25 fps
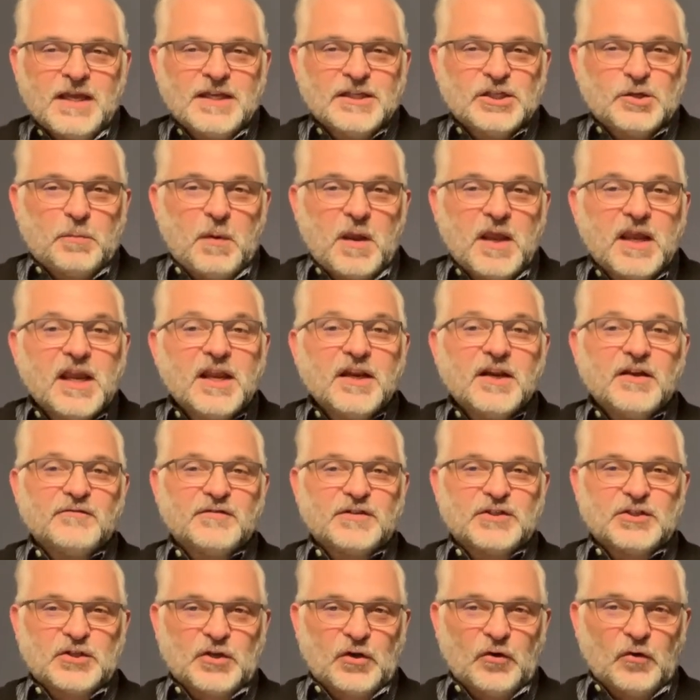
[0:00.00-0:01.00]
Speaking
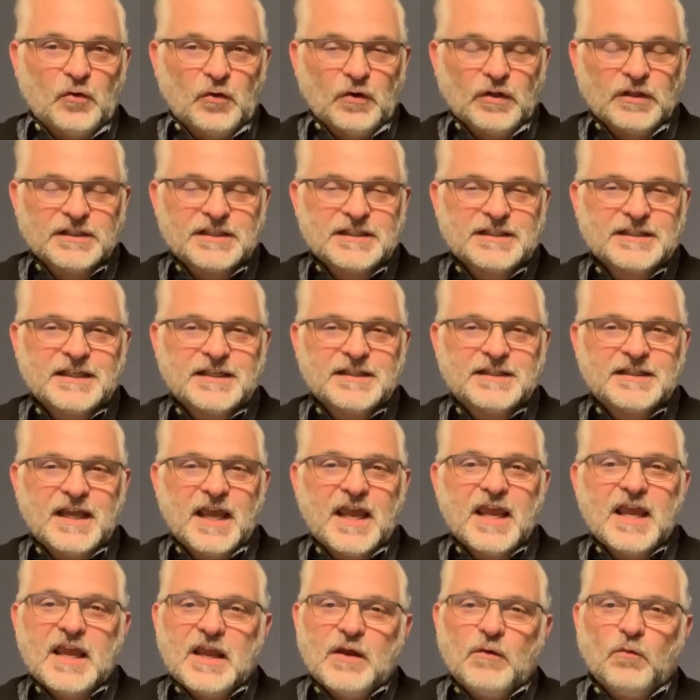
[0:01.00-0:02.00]
of schools,
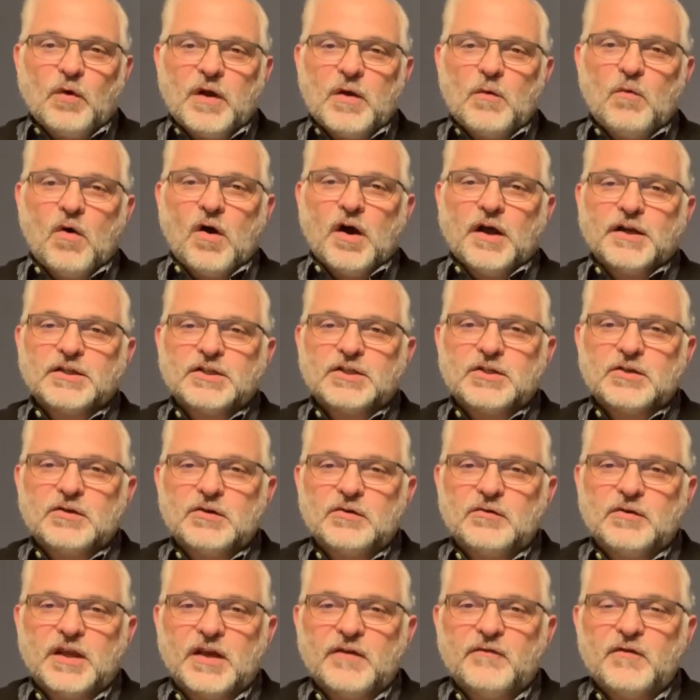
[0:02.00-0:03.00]
today we want
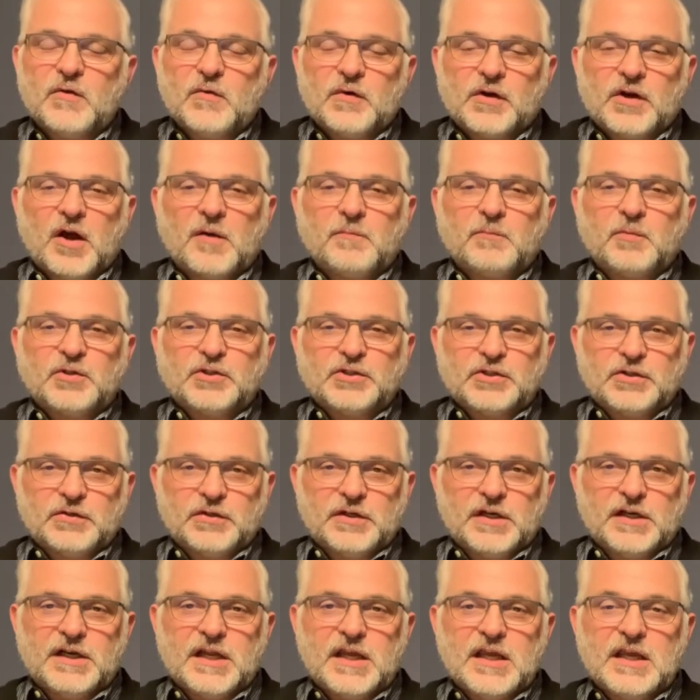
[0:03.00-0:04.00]
to give you an
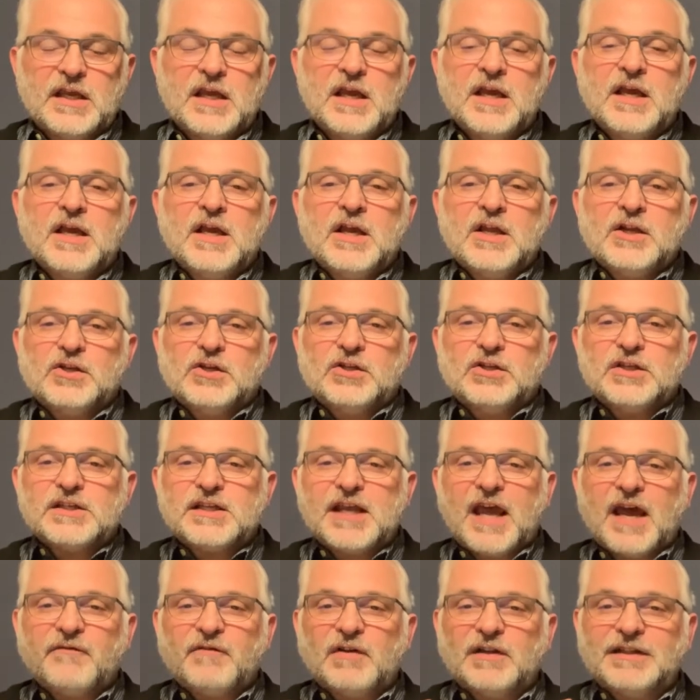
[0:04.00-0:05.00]
opportunity to
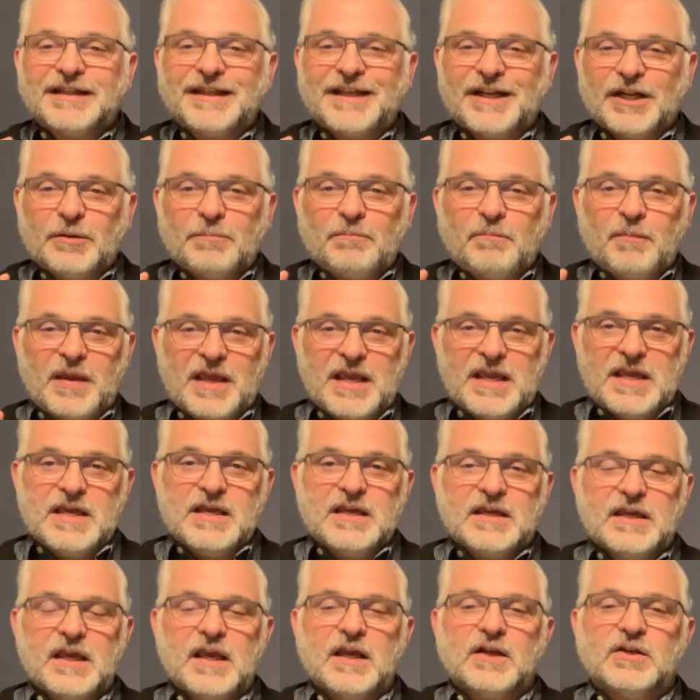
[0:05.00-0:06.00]
just have a little
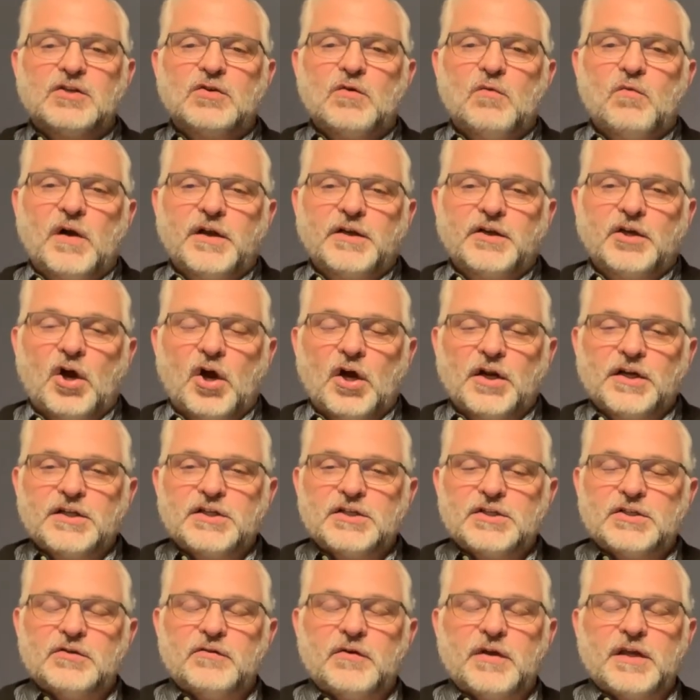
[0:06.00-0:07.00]
peek into what God
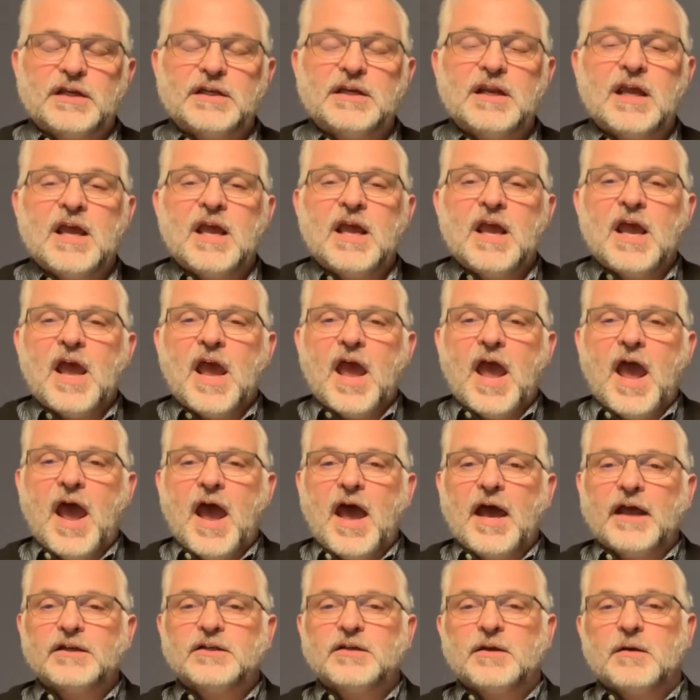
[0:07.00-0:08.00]
is doing
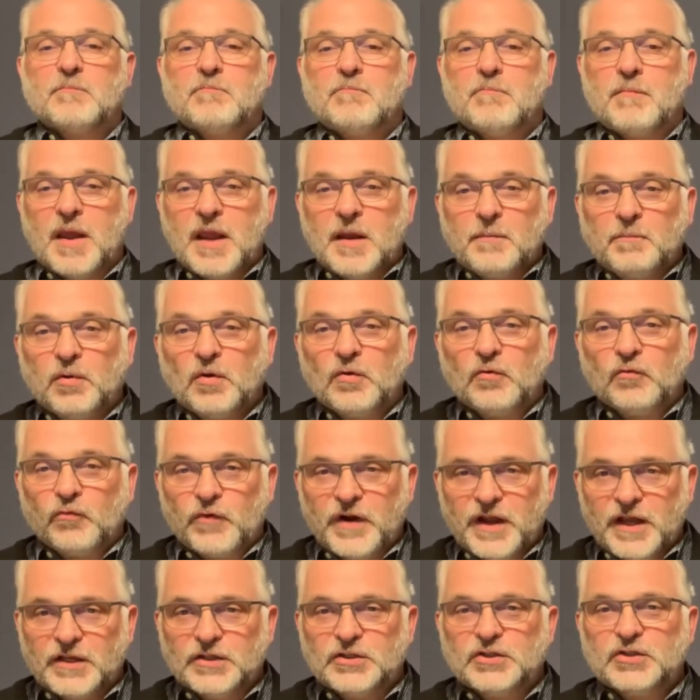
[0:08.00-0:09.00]
at Maple
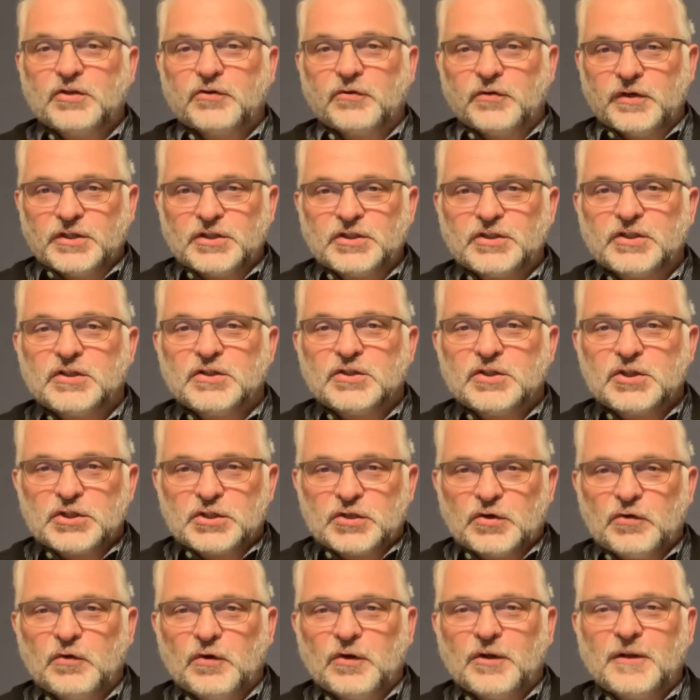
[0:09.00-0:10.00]
Ridge Christian
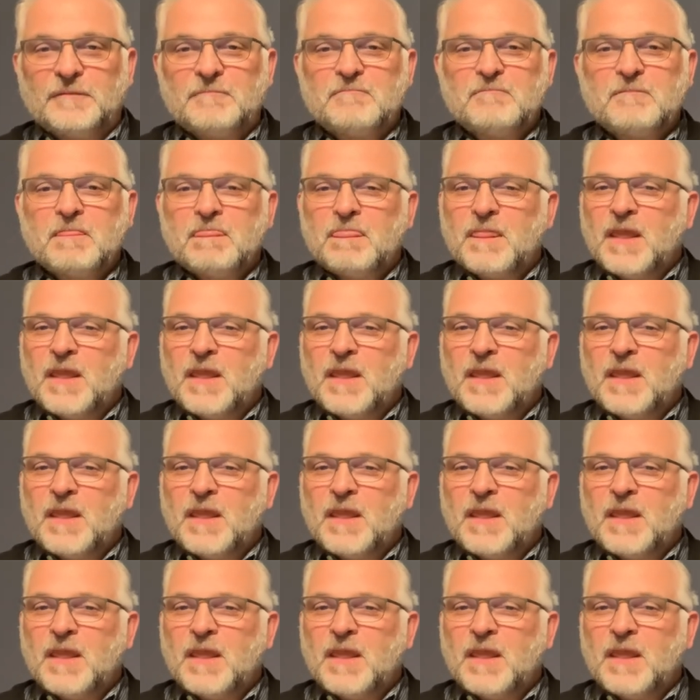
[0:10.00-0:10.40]
School.